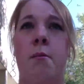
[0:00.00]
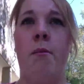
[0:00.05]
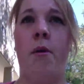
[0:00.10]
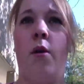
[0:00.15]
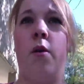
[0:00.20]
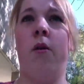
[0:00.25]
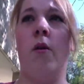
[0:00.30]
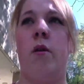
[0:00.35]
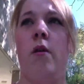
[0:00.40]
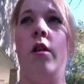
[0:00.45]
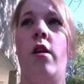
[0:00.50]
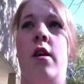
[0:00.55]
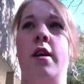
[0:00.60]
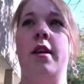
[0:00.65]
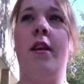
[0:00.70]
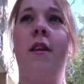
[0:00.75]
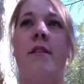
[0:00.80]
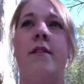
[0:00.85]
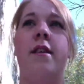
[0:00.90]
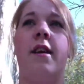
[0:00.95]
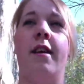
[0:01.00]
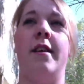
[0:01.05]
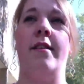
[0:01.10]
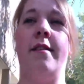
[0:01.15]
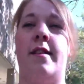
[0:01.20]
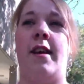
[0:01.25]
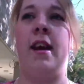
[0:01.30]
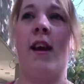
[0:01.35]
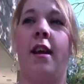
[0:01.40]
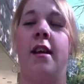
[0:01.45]
bowl on his
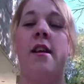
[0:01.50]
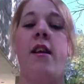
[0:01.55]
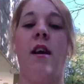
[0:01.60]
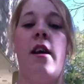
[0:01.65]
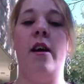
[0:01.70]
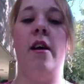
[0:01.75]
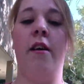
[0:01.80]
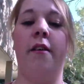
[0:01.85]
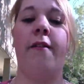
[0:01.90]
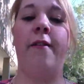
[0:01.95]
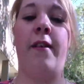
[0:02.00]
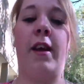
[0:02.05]
nightstand of